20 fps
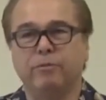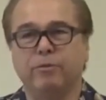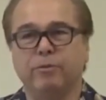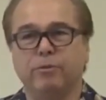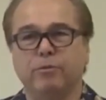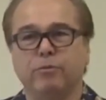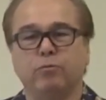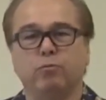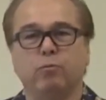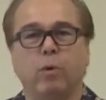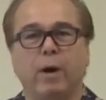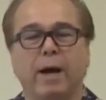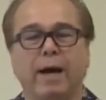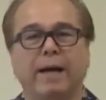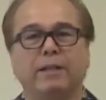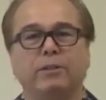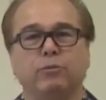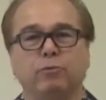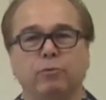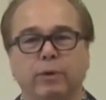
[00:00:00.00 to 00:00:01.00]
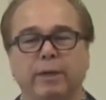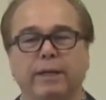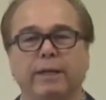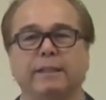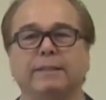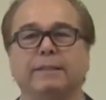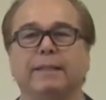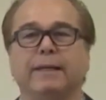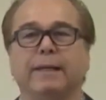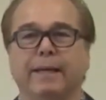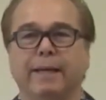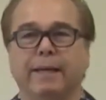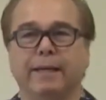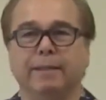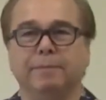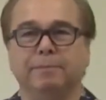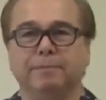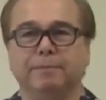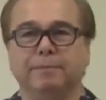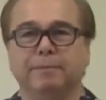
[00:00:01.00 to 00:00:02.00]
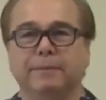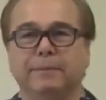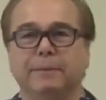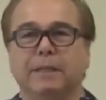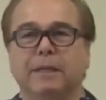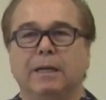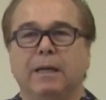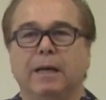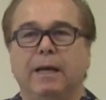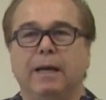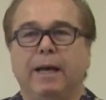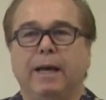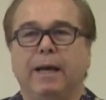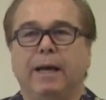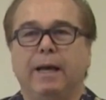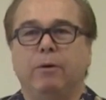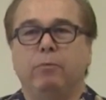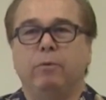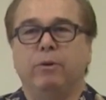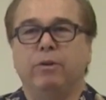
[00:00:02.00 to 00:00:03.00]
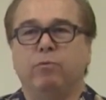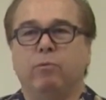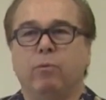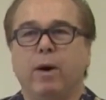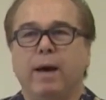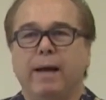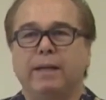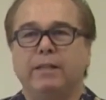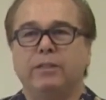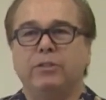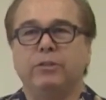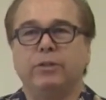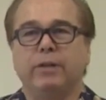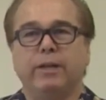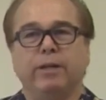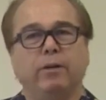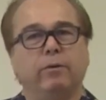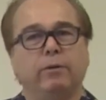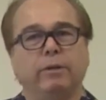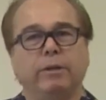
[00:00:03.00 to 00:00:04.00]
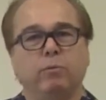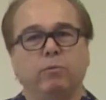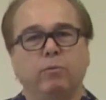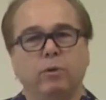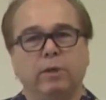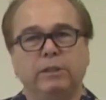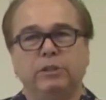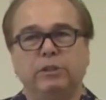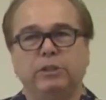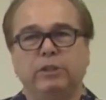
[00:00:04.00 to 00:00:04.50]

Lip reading: to use wax rings again? With wax, you get only one